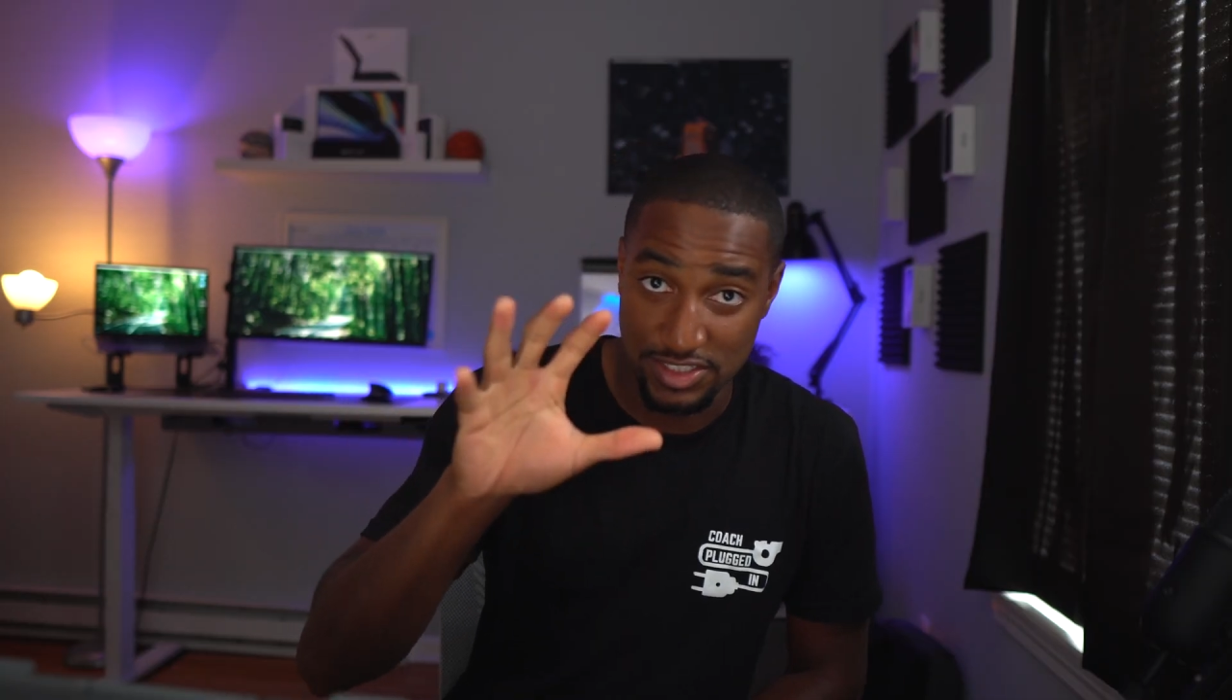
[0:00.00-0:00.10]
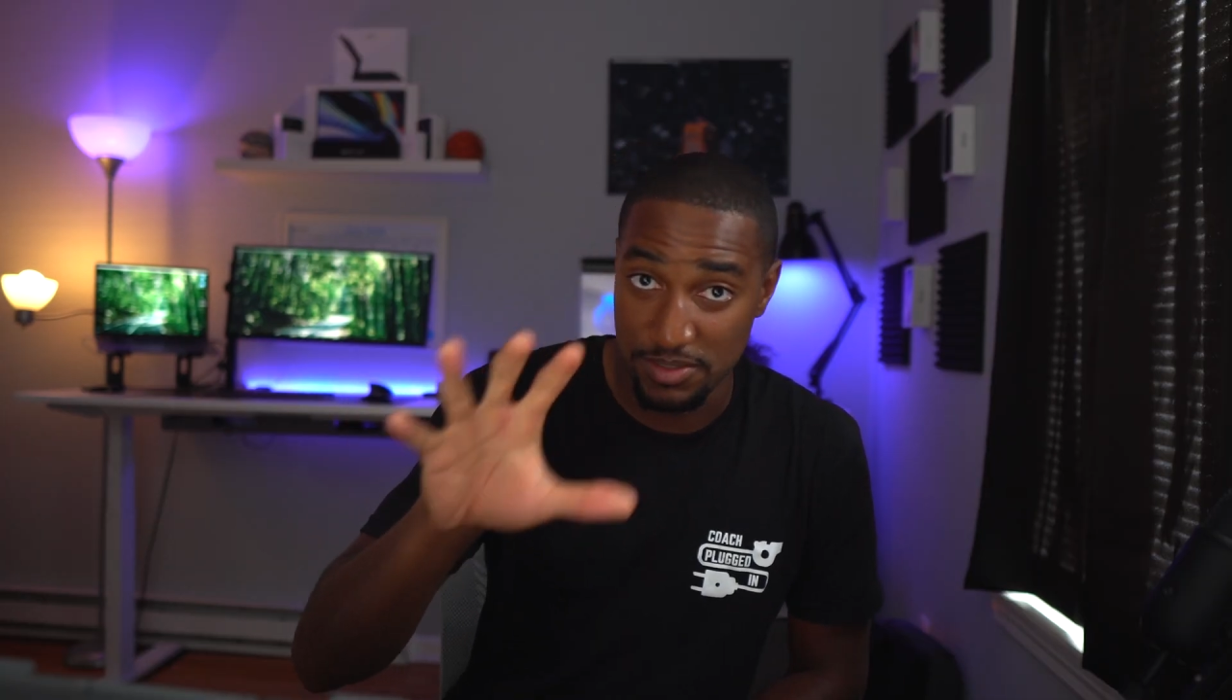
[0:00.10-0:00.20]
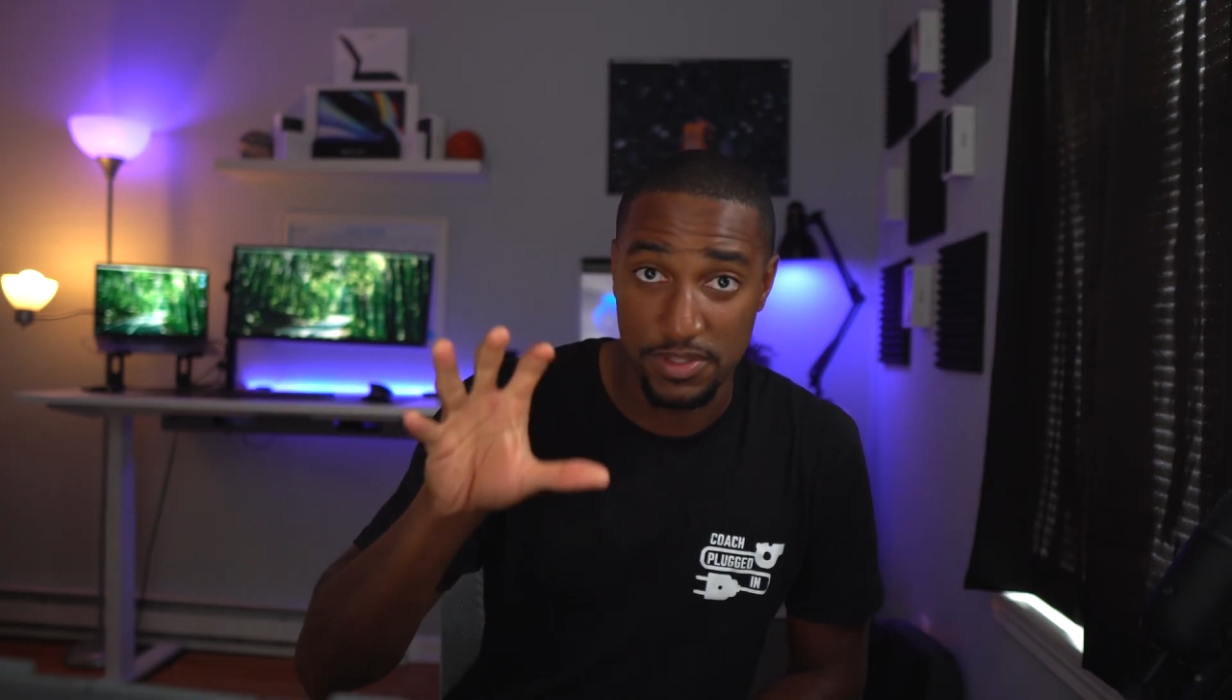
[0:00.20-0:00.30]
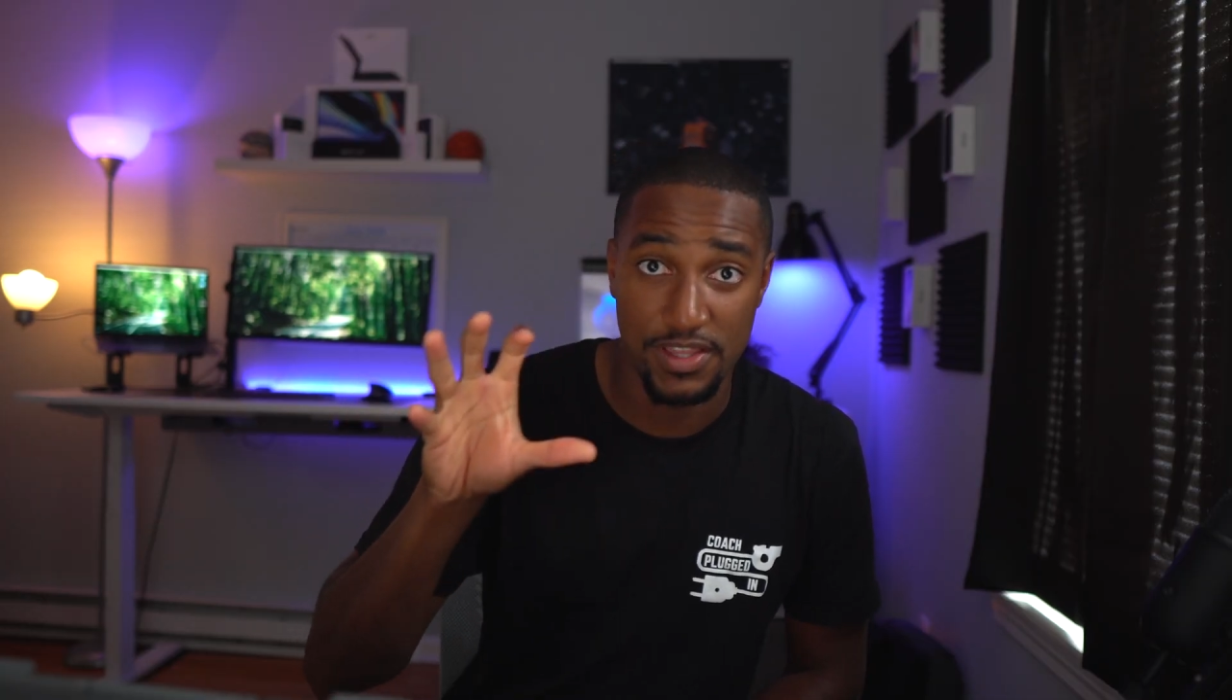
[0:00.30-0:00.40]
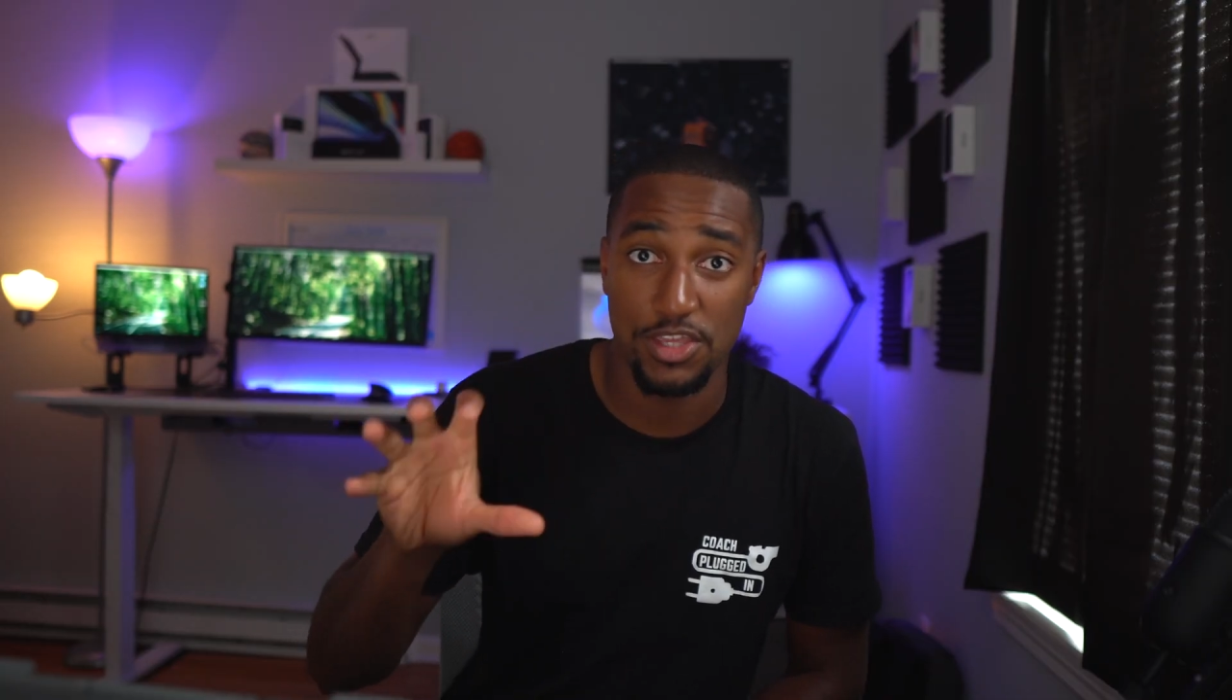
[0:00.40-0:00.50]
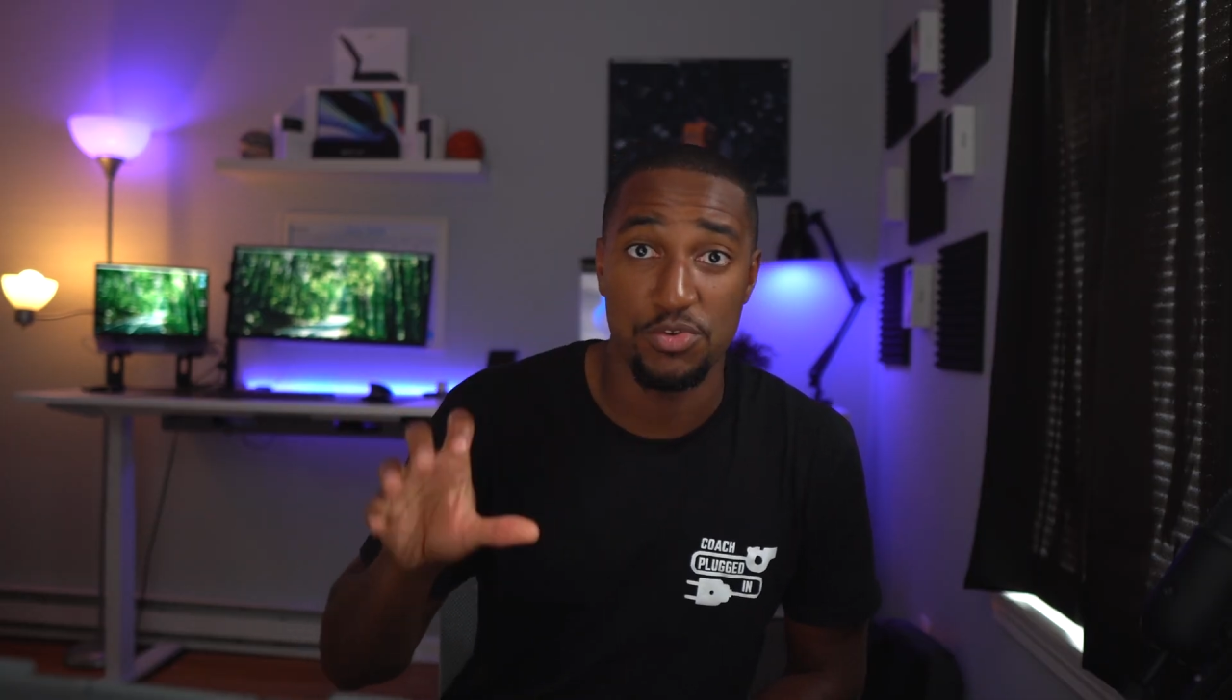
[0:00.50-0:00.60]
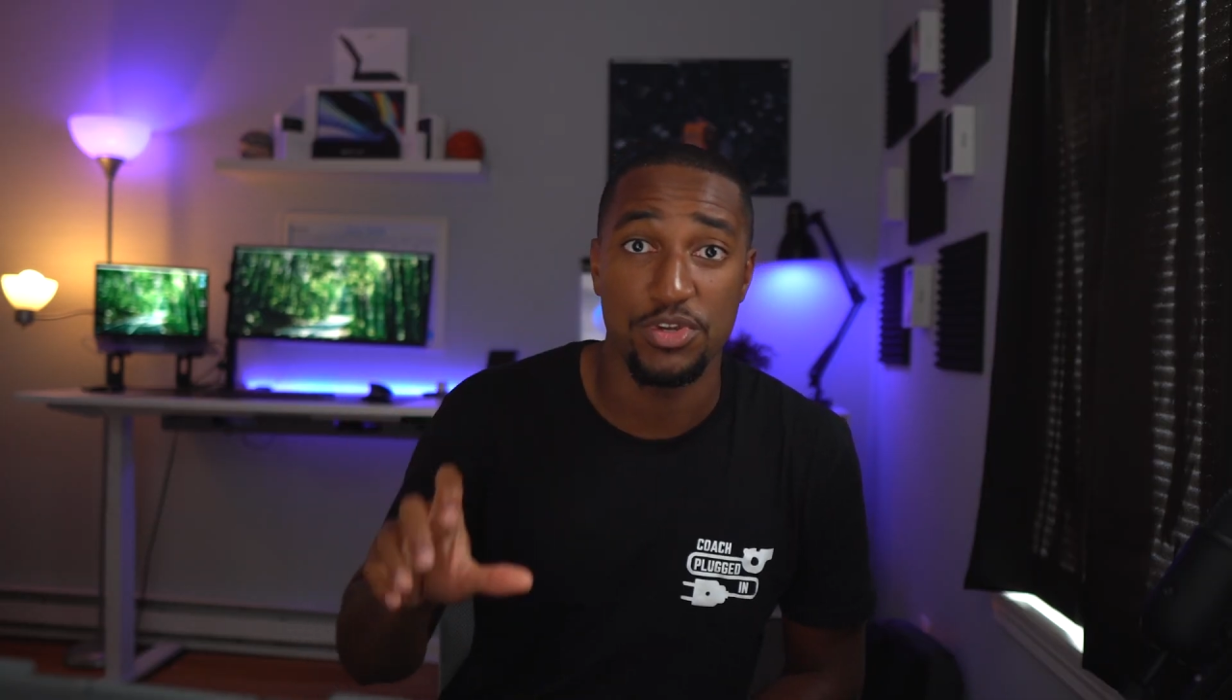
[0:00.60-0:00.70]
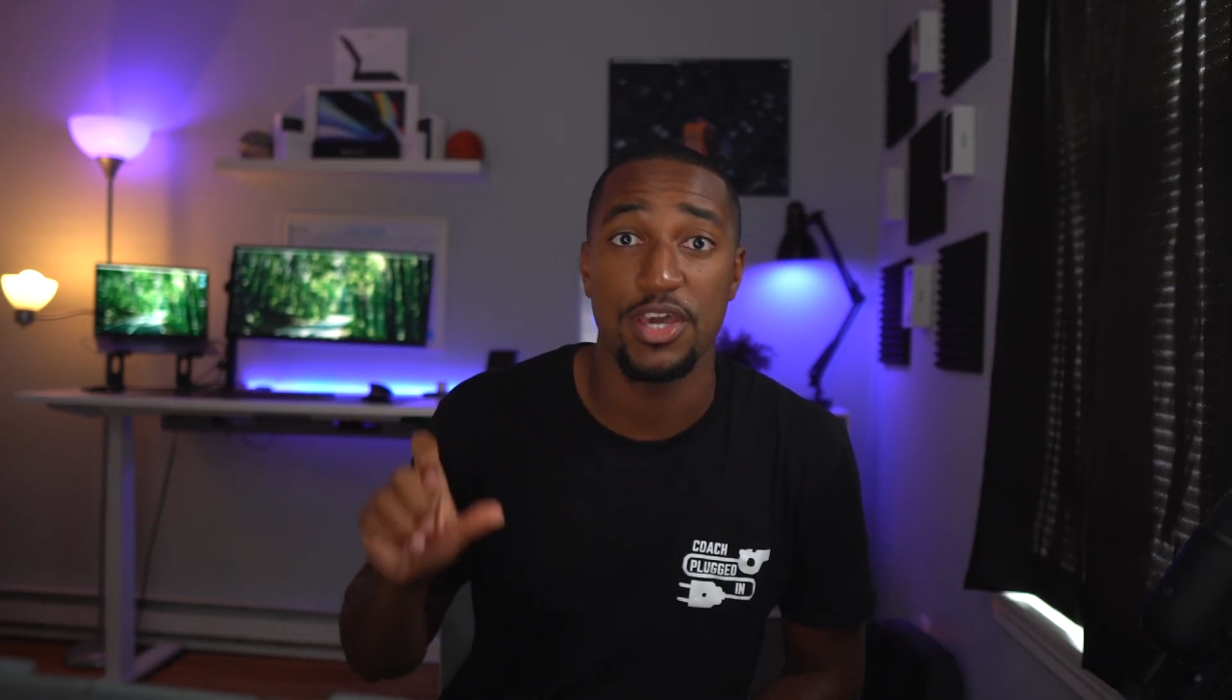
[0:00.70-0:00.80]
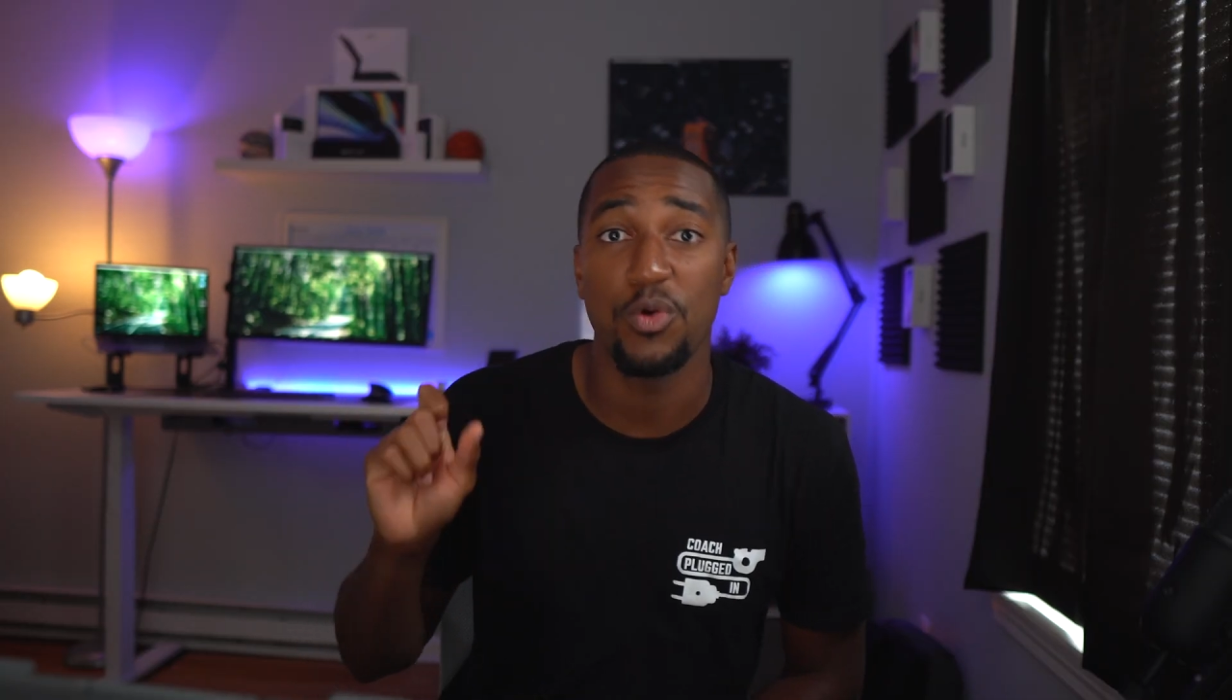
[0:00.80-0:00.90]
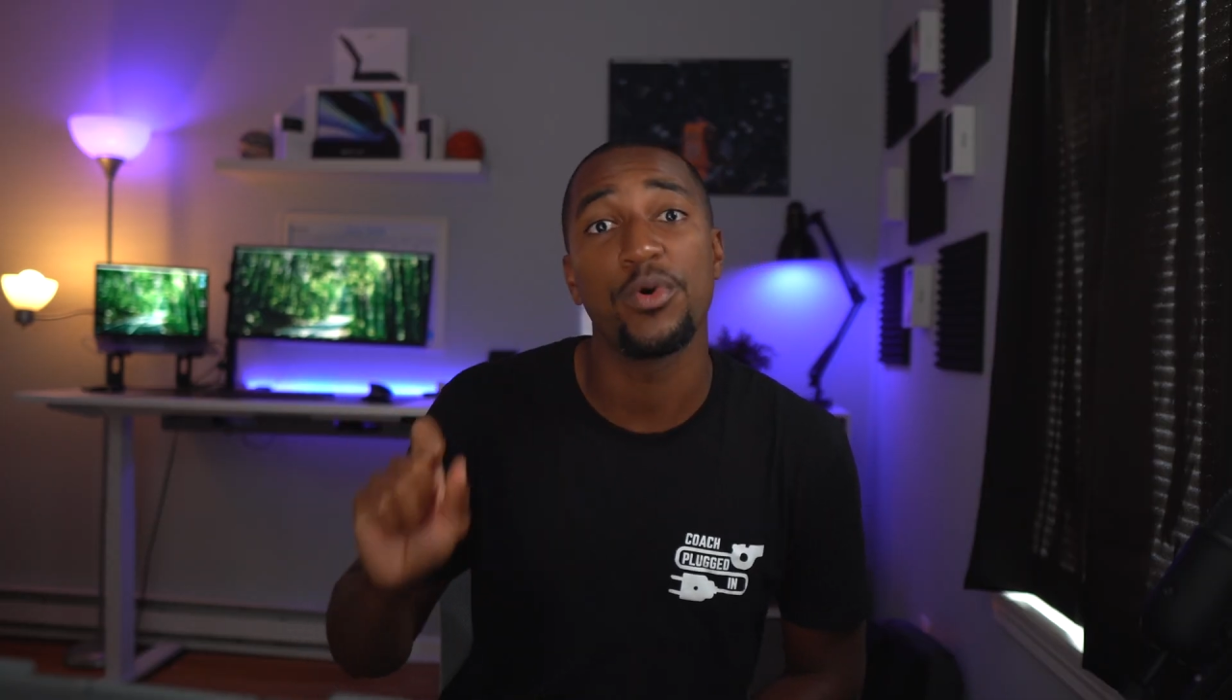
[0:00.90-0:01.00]
something that you
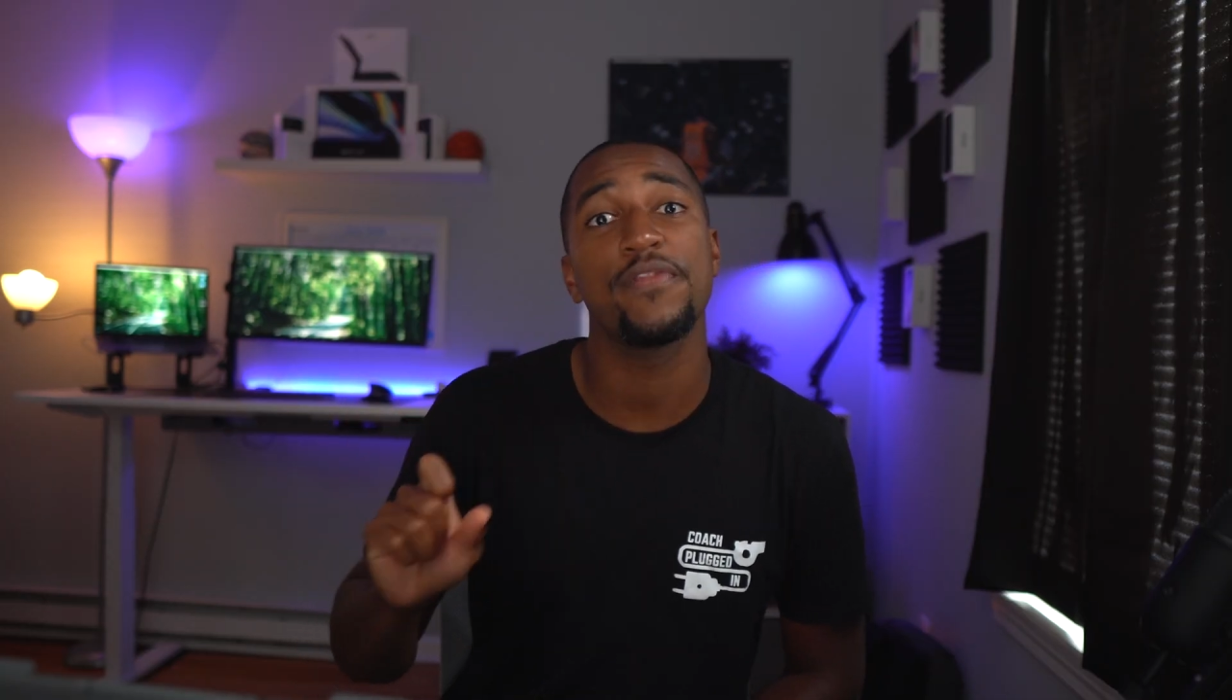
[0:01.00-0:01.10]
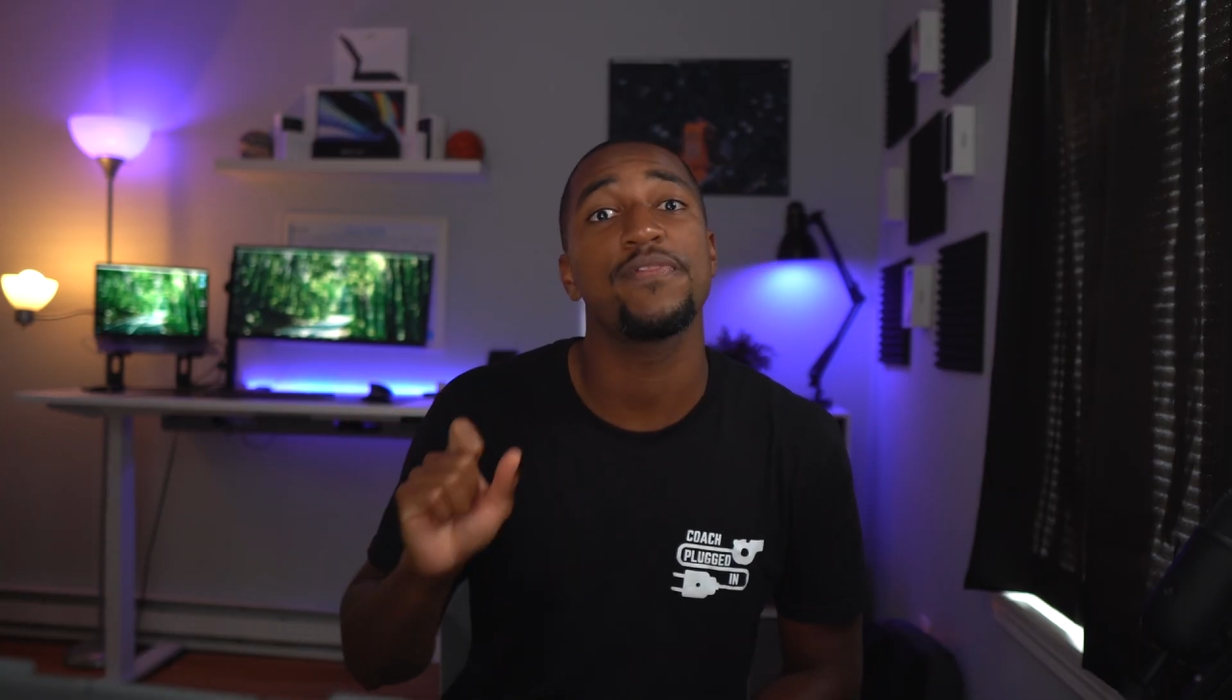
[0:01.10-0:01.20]
get with